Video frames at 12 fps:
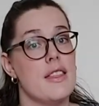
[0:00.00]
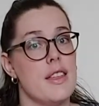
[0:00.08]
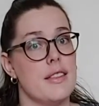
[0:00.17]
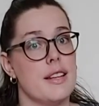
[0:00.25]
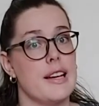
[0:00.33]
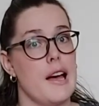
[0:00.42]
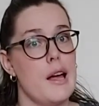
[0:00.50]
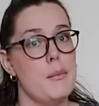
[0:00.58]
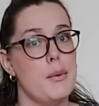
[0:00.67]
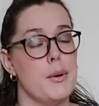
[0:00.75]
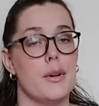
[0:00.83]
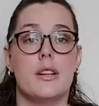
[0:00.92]
than the
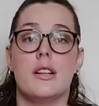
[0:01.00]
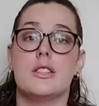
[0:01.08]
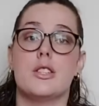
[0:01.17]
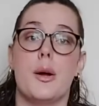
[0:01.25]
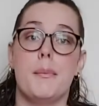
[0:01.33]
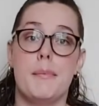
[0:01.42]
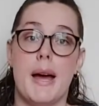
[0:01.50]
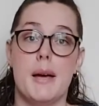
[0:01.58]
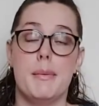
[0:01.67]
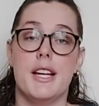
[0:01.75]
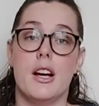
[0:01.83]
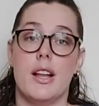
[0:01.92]
cardboard. So
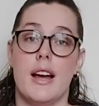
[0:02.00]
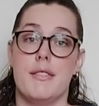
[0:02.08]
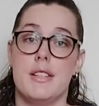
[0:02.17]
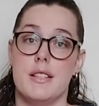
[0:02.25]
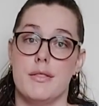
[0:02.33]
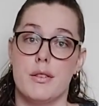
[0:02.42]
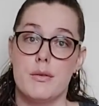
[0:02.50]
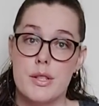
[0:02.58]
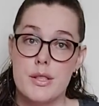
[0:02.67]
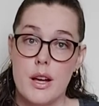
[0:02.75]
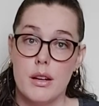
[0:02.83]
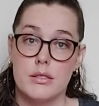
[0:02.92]
maybe I'll have a different
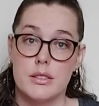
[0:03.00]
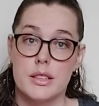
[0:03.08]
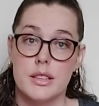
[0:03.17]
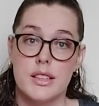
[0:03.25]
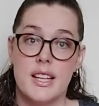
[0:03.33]
result.